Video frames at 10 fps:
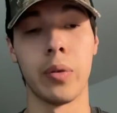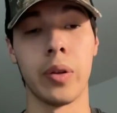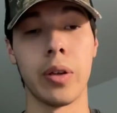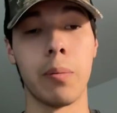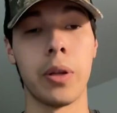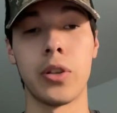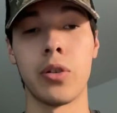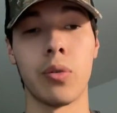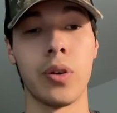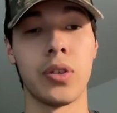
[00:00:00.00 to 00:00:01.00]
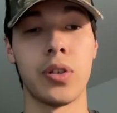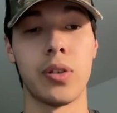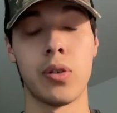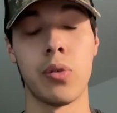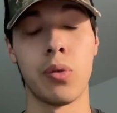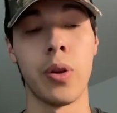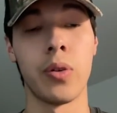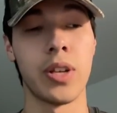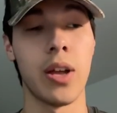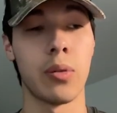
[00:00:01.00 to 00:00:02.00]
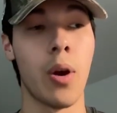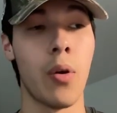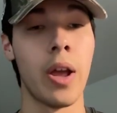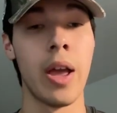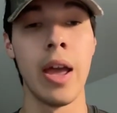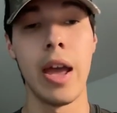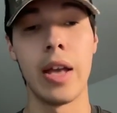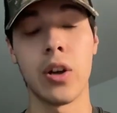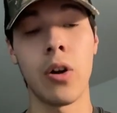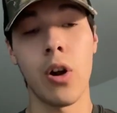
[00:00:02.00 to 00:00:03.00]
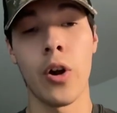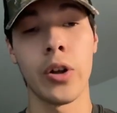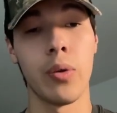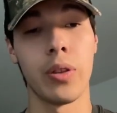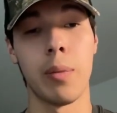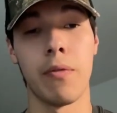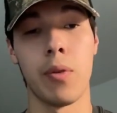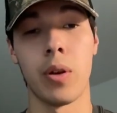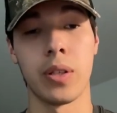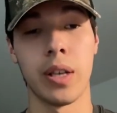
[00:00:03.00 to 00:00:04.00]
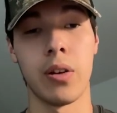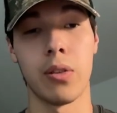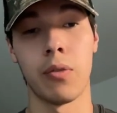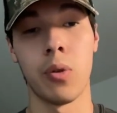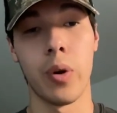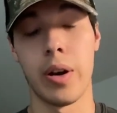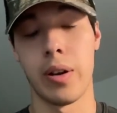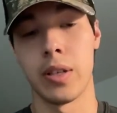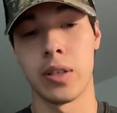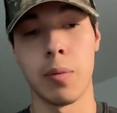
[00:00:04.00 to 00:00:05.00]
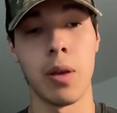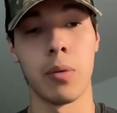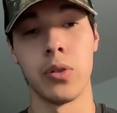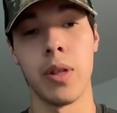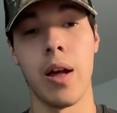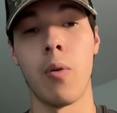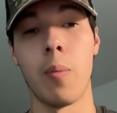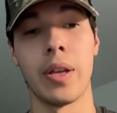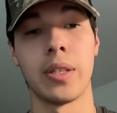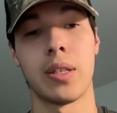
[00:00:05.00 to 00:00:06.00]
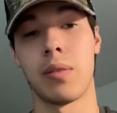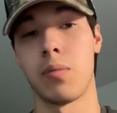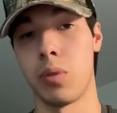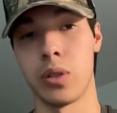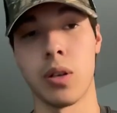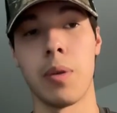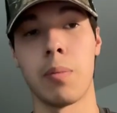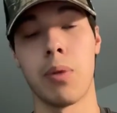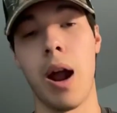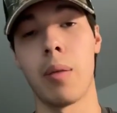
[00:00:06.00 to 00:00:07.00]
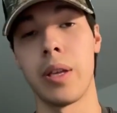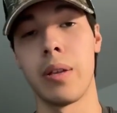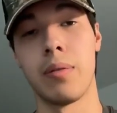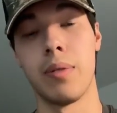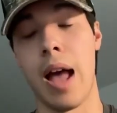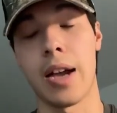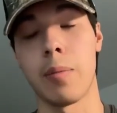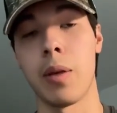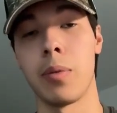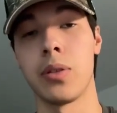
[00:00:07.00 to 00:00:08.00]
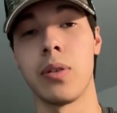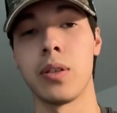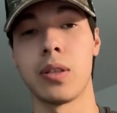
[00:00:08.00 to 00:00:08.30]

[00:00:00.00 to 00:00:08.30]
really good player 3 years down the road. It's hard to argue with him if he wants to get on the floor, and he's going to be able to do that. Ole Miss wasn't going to be probably not going to be able to